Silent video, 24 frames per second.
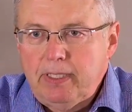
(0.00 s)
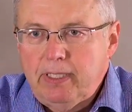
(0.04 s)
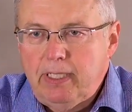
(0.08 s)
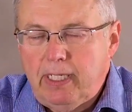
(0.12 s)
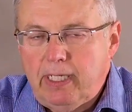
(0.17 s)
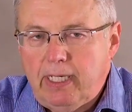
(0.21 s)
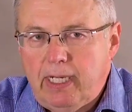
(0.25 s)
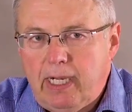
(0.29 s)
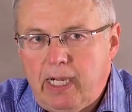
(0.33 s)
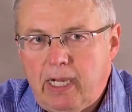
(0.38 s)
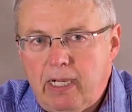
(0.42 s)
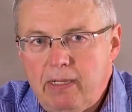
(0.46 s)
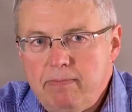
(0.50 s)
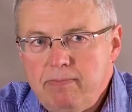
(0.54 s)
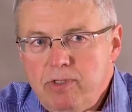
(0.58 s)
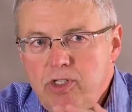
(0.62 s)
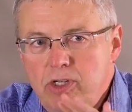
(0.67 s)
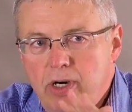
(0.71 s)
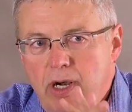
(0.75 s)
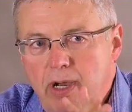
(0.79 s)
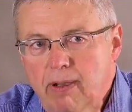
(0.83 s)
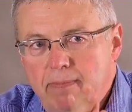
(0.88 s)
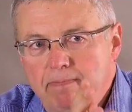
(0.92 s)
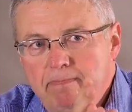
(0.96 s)

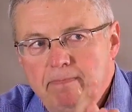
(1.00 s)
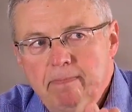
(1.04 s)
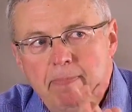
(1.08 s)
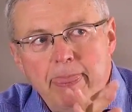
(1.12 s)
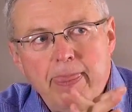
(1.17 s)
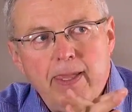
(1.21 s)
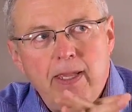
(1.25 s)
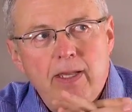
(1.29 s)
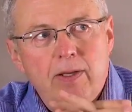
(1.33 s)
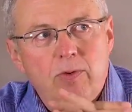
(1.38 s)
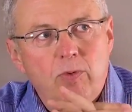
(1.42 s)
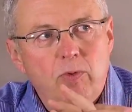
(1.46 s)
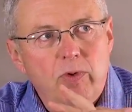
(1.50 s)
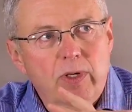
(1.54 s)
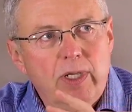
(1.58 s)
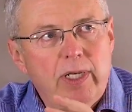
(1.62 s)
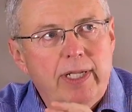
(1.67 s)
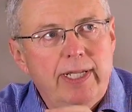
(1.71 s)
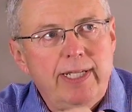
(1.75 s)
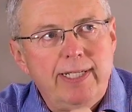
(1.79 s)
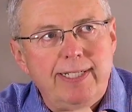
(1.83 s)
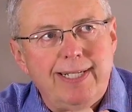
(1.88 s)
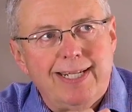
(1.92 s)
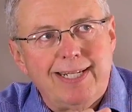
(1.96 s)
Humdrum
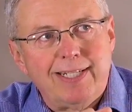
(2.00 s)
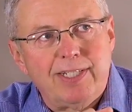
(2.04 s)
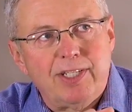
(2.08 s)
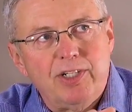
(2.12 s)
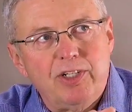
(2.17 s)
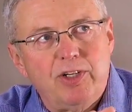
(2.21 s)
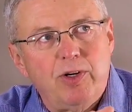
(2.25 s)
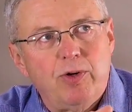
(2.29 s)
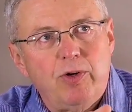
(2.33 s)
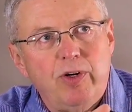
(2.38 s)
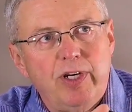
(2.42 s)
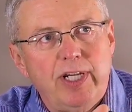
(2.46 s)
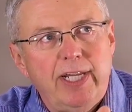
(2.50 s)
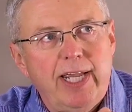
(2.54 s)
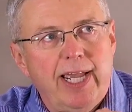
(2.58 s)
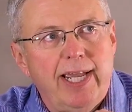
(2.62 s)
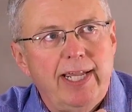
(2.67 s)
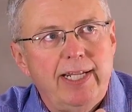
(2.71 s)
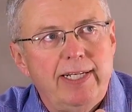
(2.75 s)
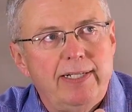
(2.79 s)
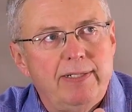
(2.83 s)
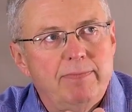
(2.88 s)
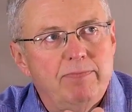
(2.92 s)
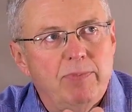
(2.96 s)
really doesn't
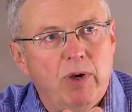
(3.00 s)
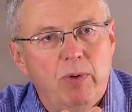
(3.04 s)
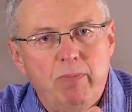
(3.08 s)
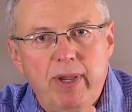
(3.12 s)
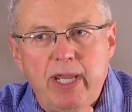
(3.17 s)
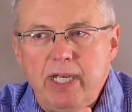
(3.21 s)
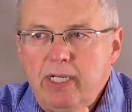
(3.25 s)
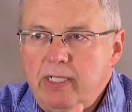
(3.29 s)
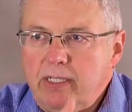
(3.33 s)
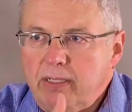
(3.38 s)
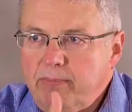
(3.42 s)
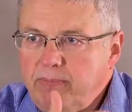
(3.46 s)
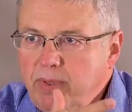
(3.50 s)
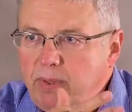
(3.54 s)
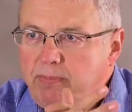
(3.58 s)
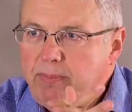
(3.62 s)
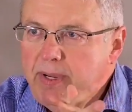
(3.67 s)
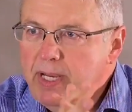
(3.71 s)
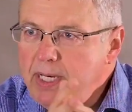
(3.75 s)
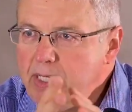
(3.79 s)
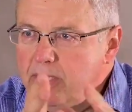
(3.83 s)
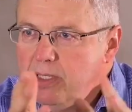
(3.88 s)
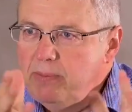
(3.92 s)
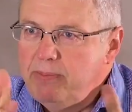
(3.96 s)
create momentum.
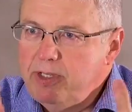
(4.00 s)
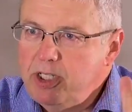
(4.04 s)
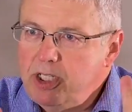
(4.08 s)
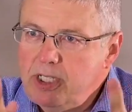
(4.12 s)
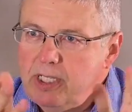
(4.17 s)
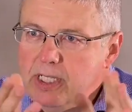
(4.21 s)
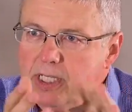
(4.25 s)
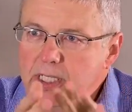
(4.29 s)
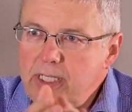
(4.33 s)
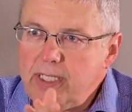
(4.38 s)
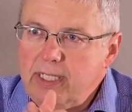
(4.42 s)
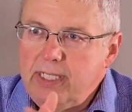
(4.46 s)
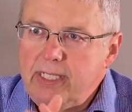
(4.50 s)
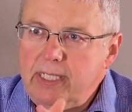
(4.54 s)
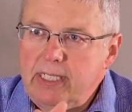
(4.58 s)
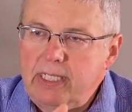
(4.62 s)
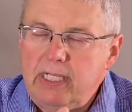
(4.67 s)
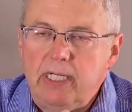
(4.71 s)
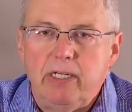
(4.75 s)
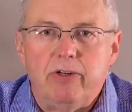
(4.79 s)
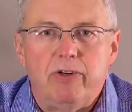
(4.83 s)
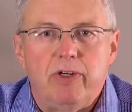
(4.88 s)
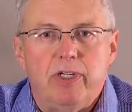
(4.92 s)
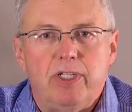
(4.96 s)
Momentum is just a
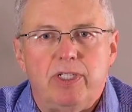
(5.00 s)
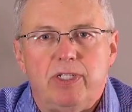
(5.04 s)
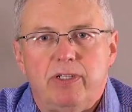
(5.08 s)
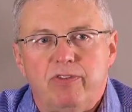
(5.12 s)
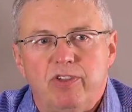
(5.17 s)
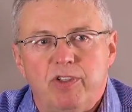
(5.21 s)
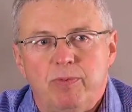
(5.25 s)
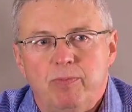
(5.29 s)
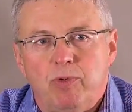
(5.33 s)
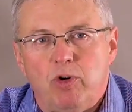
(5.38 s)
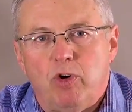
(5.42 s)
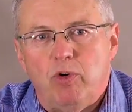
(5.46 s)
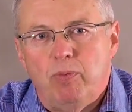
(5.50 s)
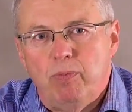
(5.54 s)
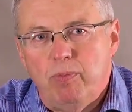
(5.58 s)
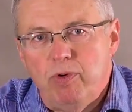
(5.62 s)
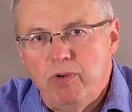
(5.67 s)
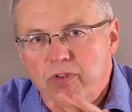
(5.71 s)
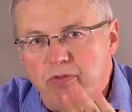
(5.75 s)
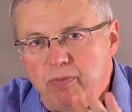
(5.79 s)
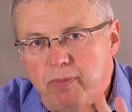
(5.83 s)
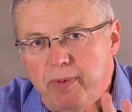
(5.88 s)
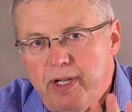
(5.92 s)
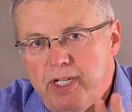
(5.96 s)
series of small
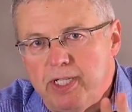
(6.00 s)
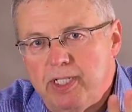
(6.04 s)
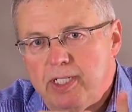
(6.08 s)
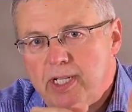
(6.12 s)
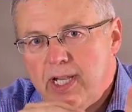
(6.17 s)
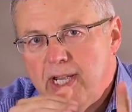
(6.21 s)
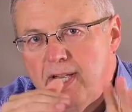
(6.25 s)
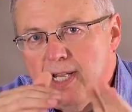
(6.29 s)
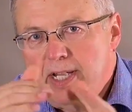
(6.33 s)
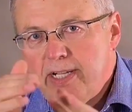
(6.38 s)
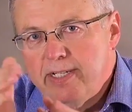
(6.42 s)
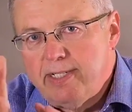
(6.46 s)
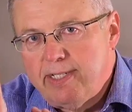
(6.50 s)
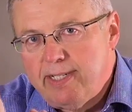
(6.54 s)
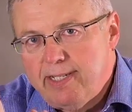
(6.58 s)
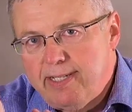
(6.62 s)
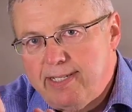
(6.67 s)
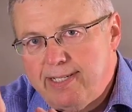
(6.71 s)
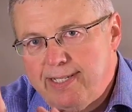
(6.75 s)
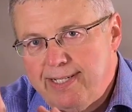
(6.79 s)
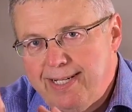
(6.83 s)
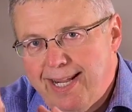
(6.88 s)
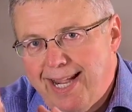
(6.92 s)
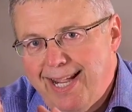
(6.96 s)
movements
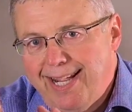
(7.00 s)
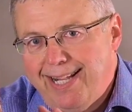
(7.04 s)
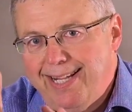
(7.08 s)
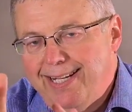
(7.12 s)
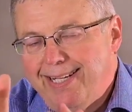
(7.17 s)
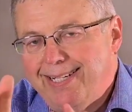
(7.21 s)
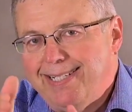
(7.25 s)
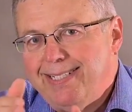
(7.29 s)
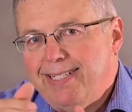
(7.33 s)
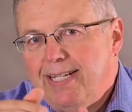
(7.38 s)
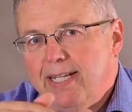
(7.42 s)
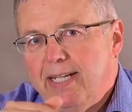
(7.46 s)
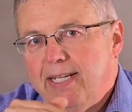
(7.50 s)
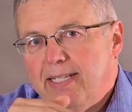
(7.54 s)
sustained